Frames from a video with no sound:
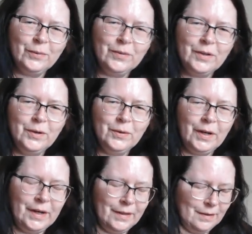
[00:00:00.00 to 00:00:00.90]
this was
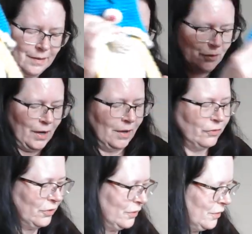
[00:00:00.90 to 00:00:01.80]
cute. I got this at a
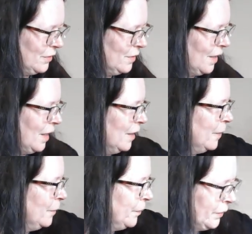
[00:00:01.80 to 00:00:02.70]
craft
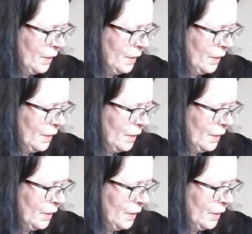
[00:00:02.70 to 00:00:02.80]
sale.